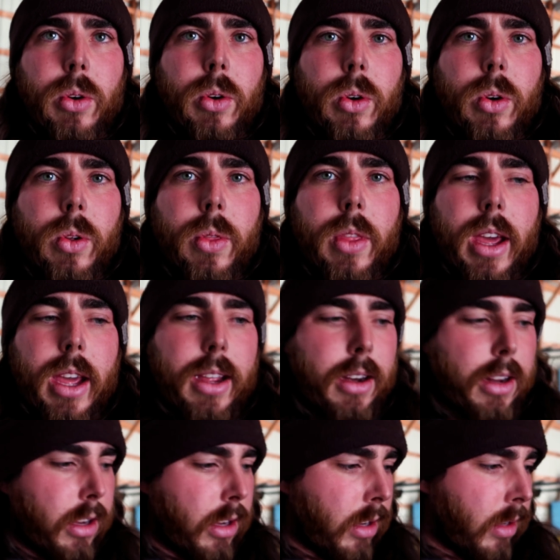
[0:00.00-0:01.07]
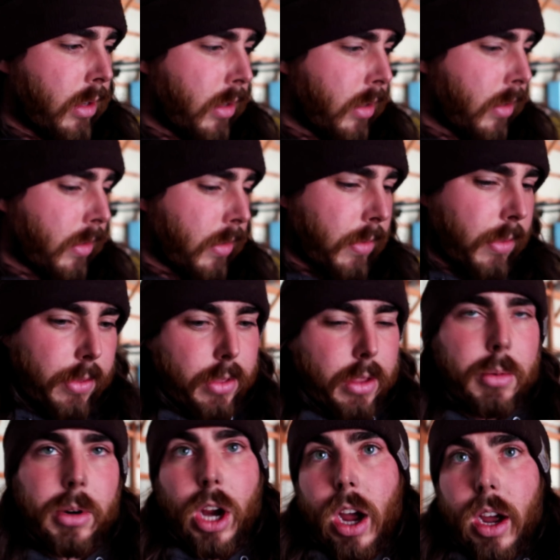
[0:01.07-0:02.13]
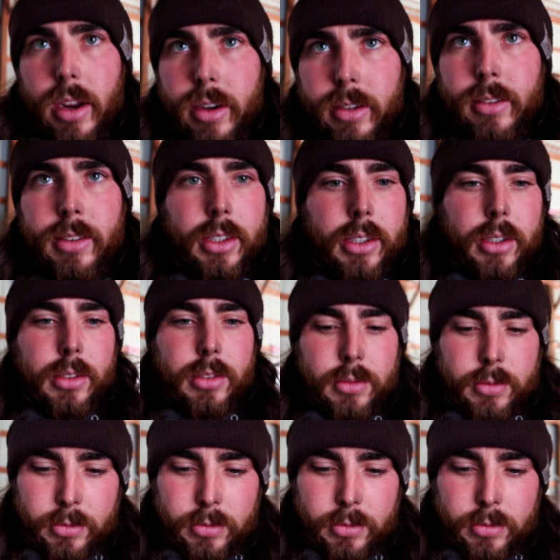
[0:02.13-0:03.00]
old that they were gone, you know.